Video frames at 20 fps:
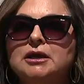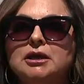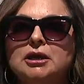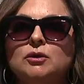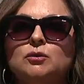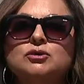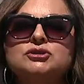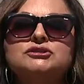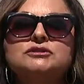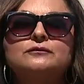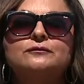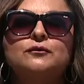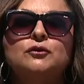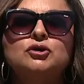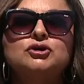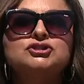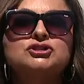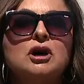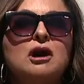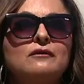He was the
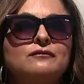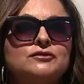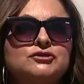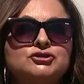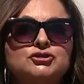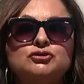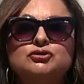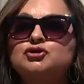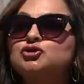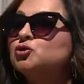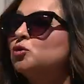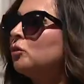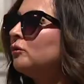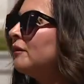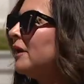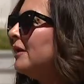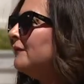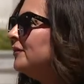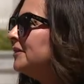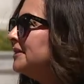first officer to
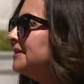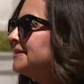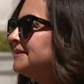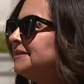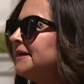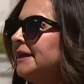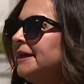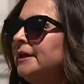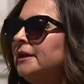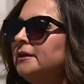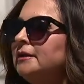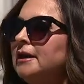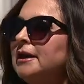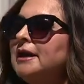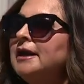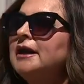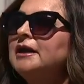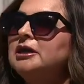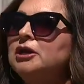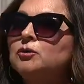arrive at the scene,
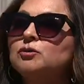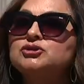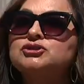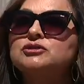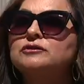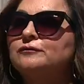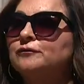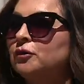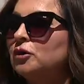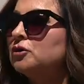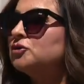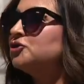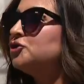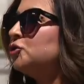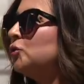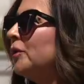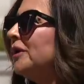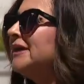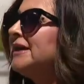and he was the first to